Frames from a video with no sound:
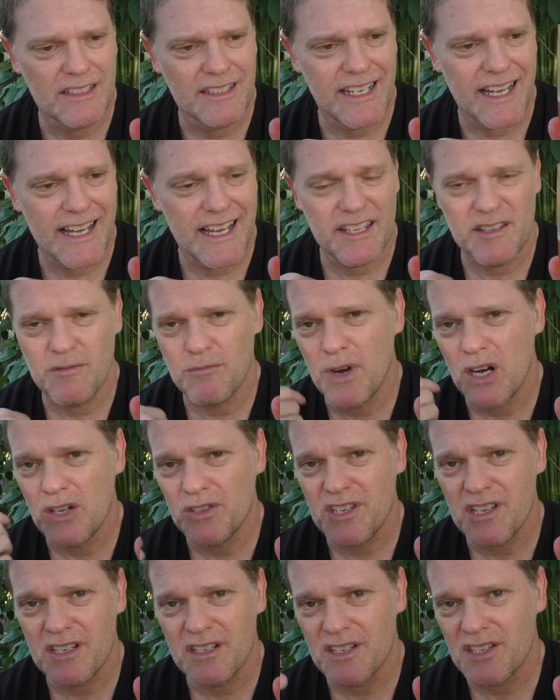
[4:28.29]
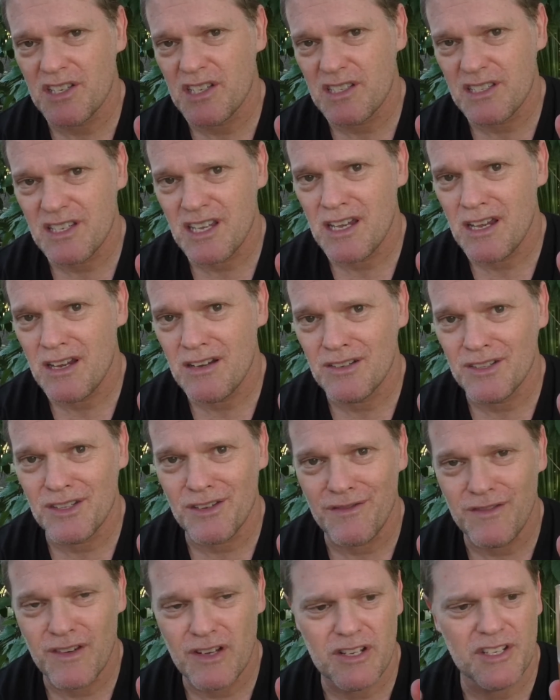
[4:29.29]
The maltiness is there on
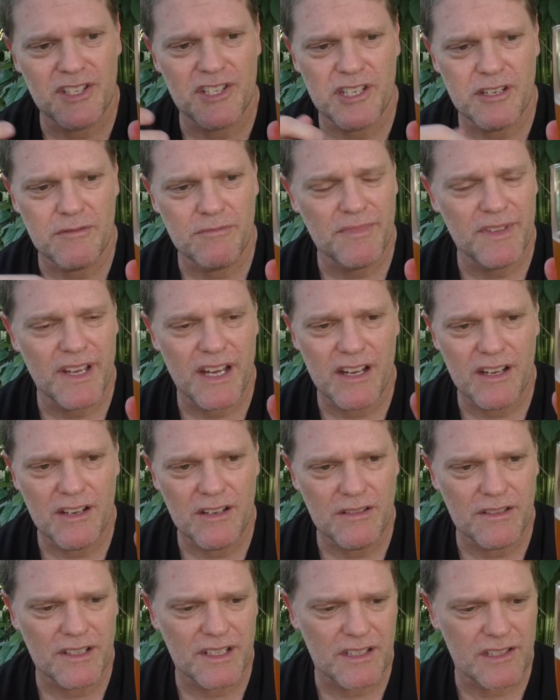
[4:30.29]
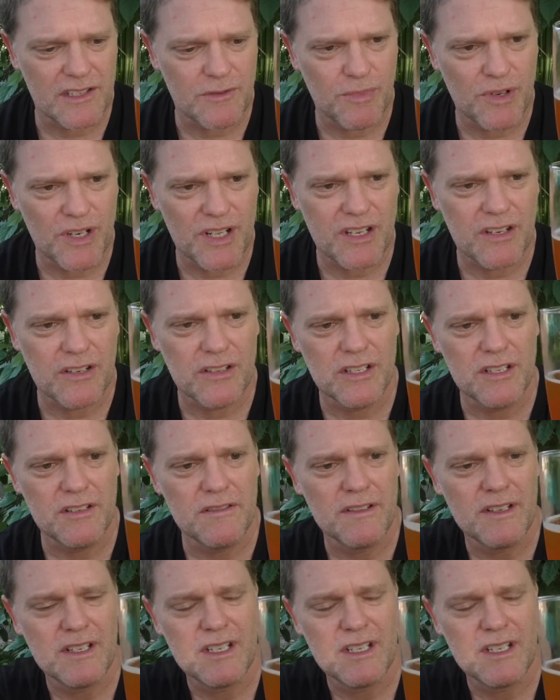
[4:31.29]
the first sip though, and it's pretty good.